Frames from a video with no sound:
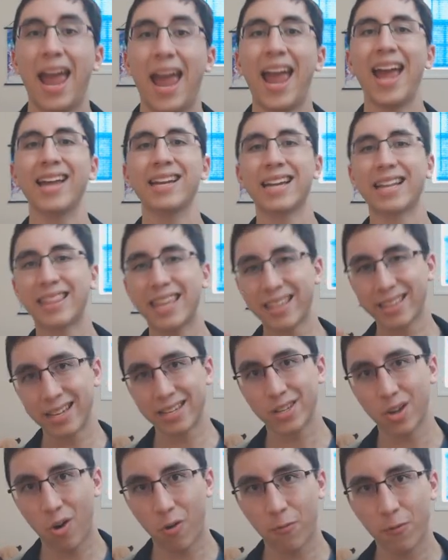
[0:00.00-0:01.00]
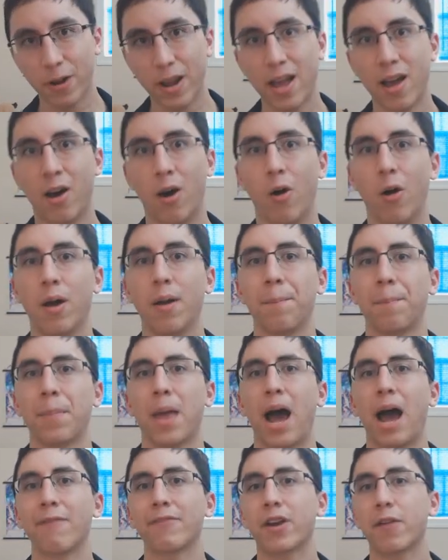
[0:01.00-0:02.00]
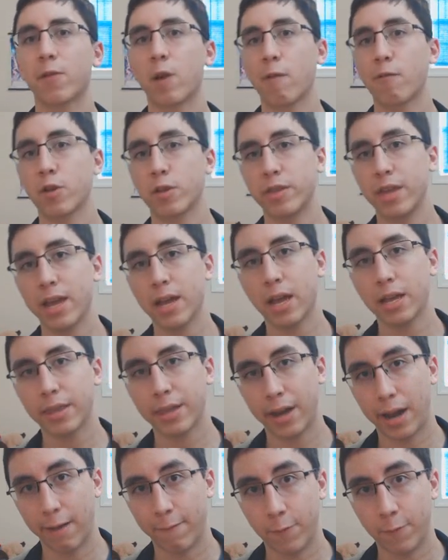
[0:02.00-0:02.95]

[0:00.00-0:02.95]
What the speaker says: And I think that's all for now. I've covered everything that